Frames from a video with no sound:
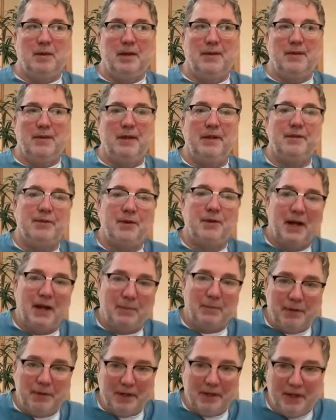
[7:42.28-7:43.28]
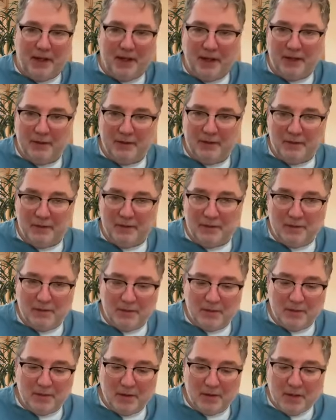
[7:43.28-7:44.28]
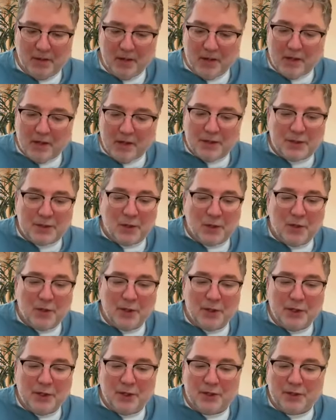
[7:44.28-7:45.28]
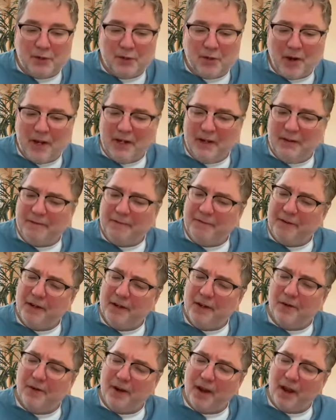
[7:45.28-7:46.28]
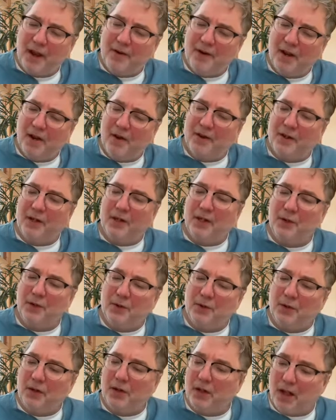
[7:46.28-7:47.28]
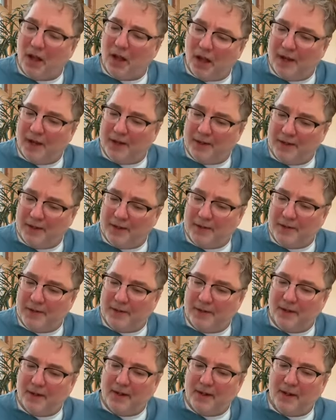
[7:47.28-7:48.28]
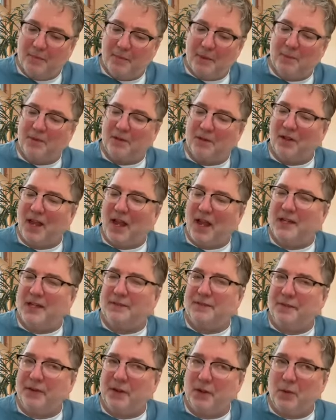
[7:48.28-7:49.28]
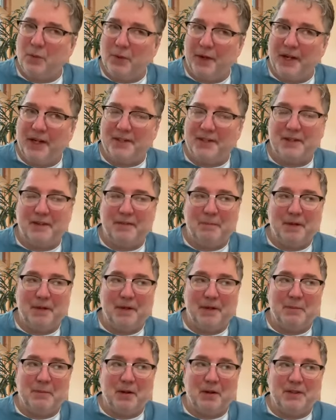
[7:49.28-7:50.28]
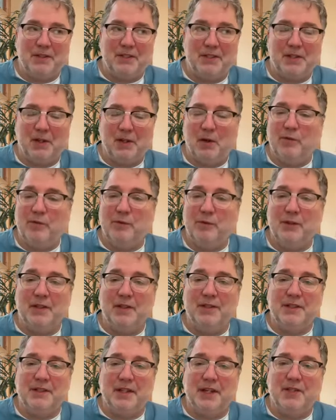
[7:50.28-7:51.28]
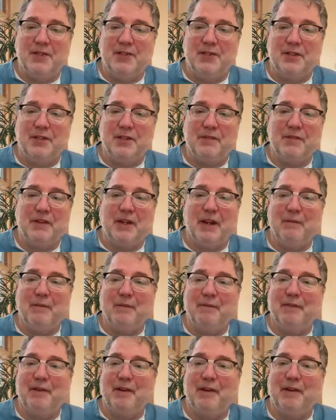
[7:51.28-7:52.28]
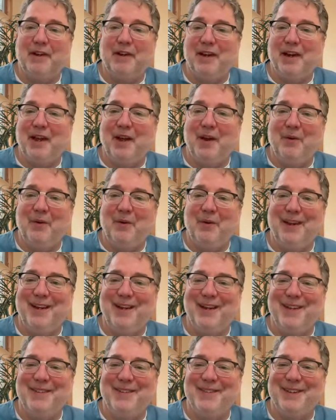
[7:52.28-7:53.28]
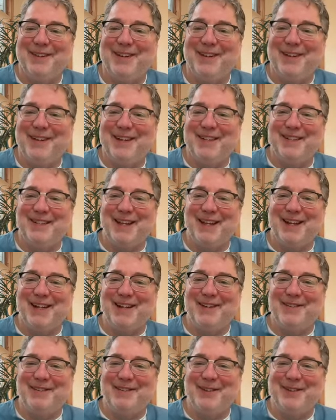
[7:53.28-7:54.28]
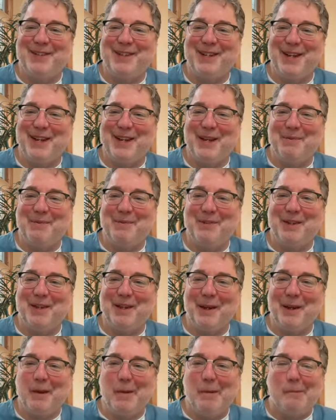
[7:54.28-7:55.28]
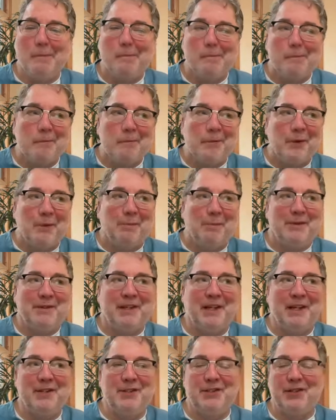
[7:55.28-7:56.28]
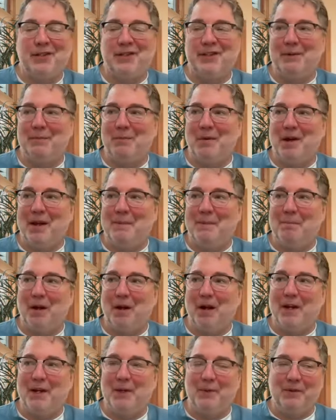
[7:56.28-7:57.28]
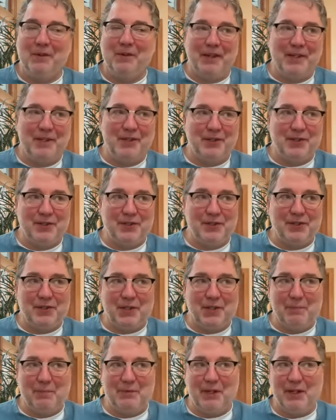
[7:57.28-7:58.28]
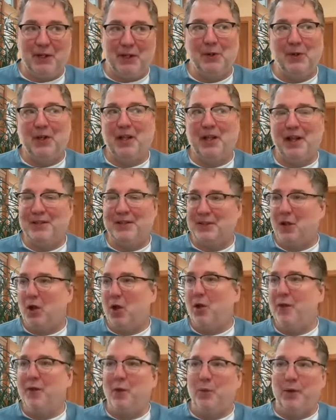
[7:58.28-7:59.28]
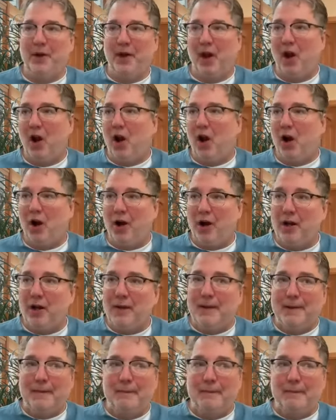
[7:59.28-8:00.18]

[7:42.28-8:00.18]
And then drop again. So you're trying to figure out how to utilize. Remember, the last few weeks have been about self-realization, if you haven't figured it out, right? I've said it a few times, like the potential in the mind-body relationship to utilize all that we are.